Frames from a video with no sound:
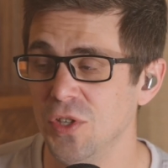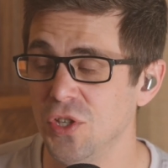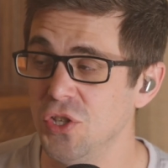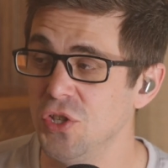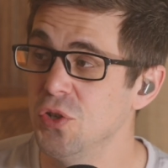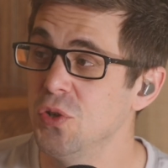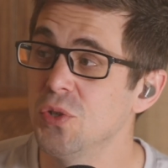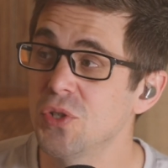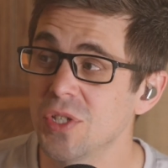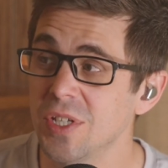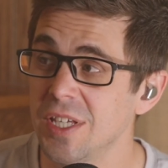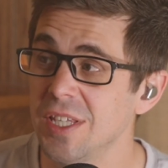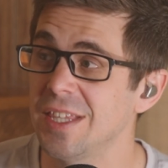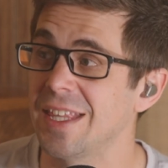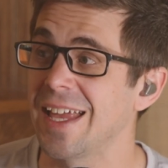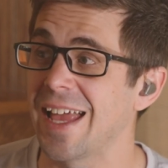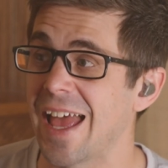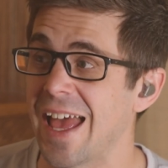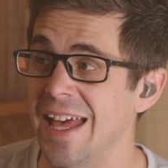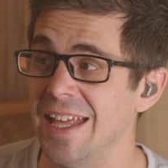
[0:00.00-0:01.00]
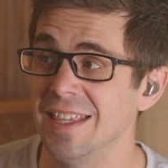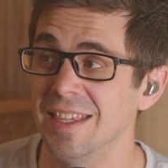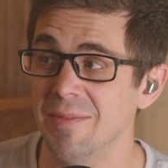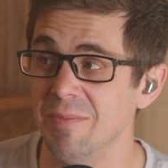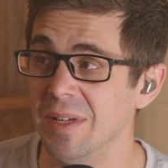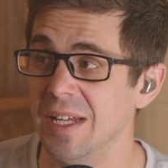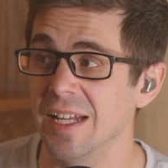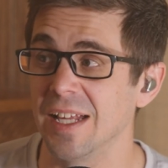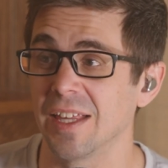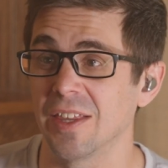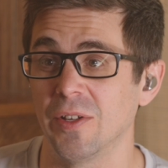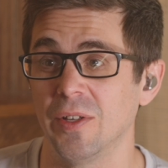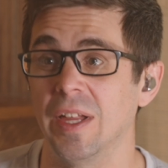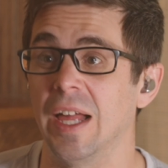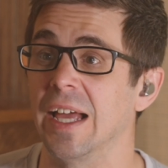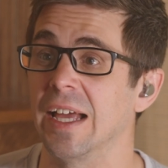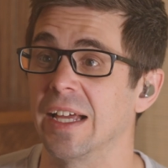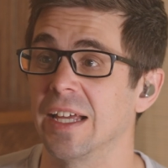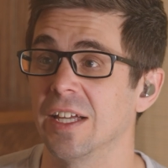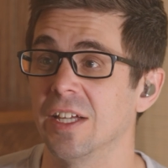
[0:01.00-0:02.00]
Usually they end the meeting and they're
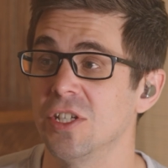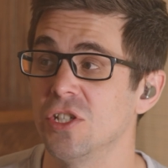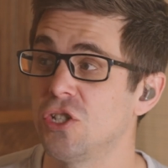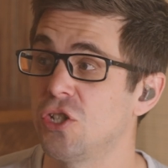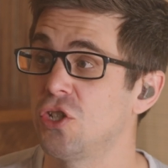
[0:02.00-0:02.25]
like